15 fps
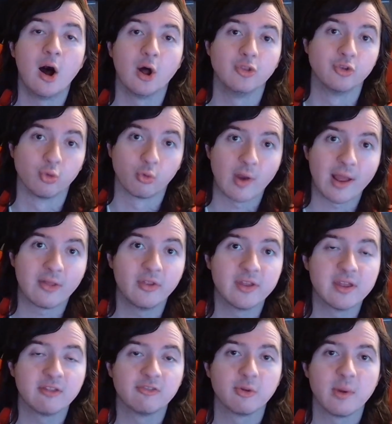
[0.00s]

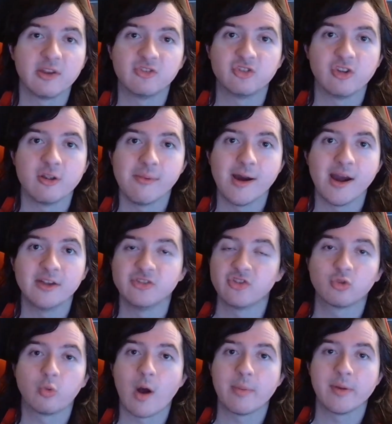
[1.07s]
directly into HDMI, just
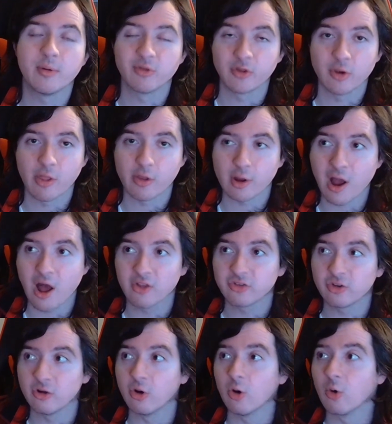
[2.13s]
swap it with another
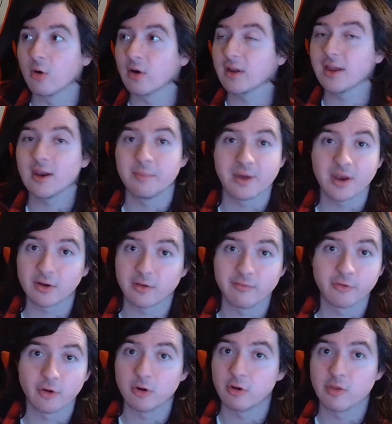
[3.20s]
console, or get a better
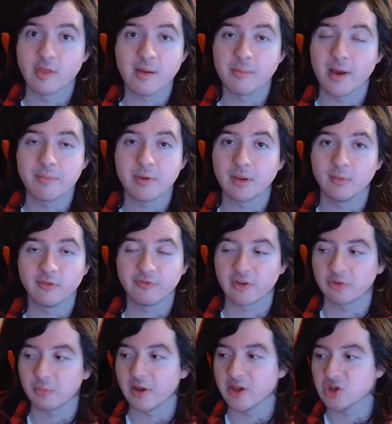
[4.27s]
converter that might be able to
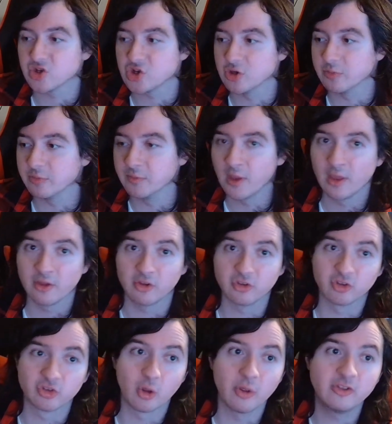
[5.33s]
fix my issue, because
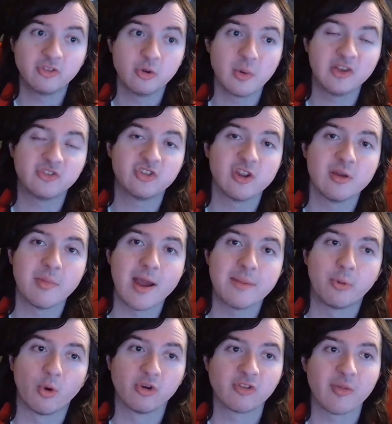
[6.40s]
there's only 2 HDMI
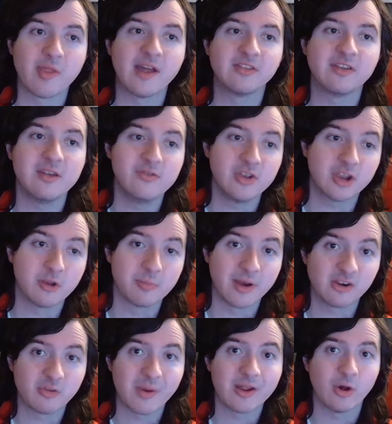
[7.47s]
ports on that TV
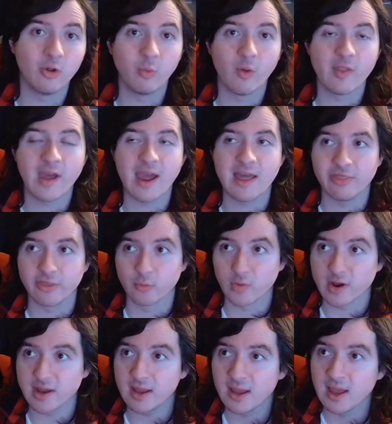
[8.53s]
compared to my old one that had
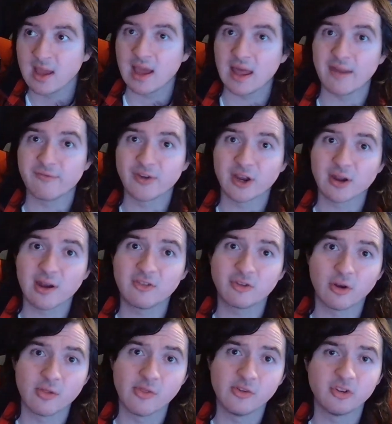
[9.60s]
3, and I figured I'd
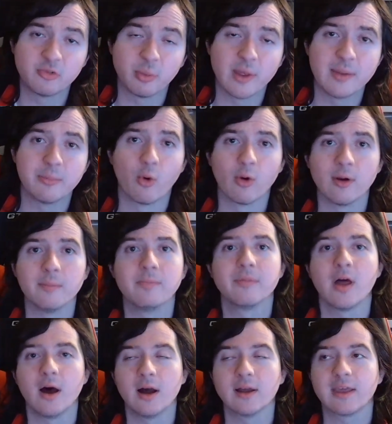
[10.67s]
turn the
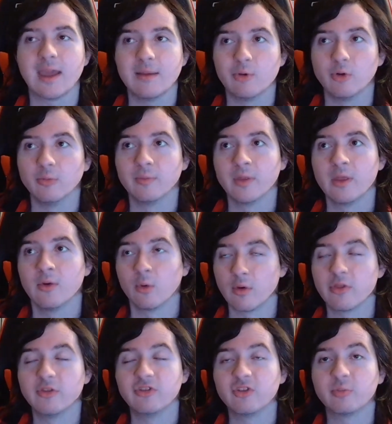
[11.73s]
DisplayPort cable, or
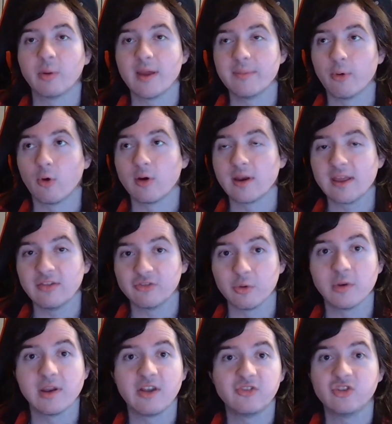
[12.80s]
the DisplayPort, into
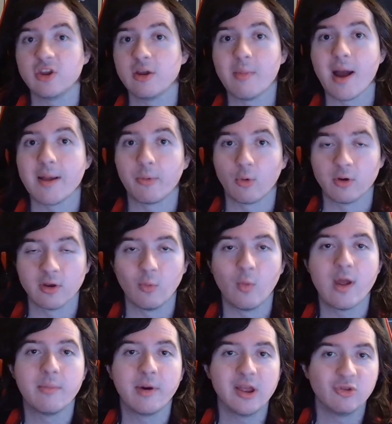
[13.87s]
an HDMI port in a
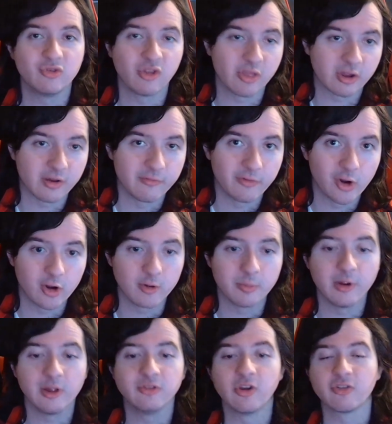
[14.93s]
way by using the converter,
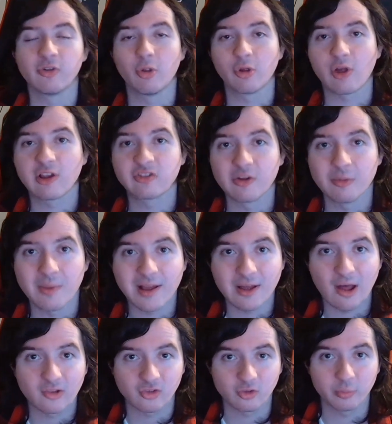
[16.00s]
but it doesn't look like some of my
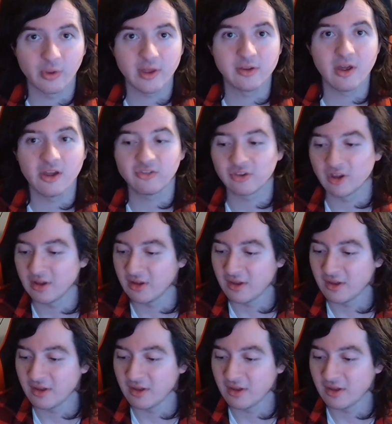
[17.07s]
consoles play nice.